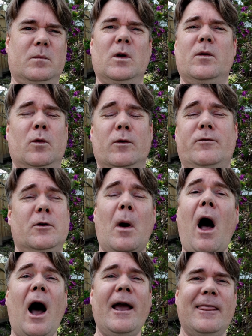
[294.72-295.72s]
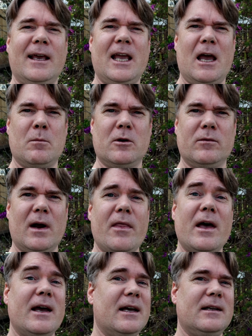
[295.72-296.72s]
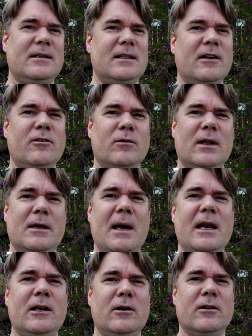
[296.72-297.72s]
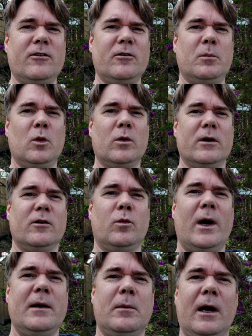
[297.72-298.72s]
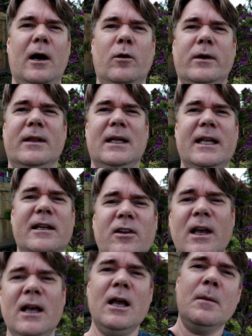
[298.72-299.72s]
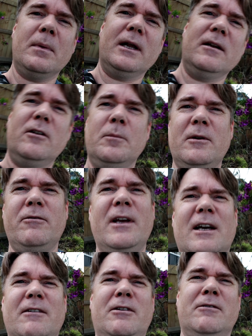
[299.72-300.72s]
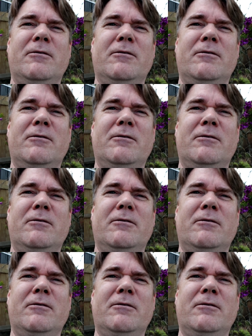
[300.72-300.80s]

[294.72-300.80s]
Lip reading: or if you're behind the camera rather, it doesn't really matter. You can support its weight by holding the lens. But to be fair, if you're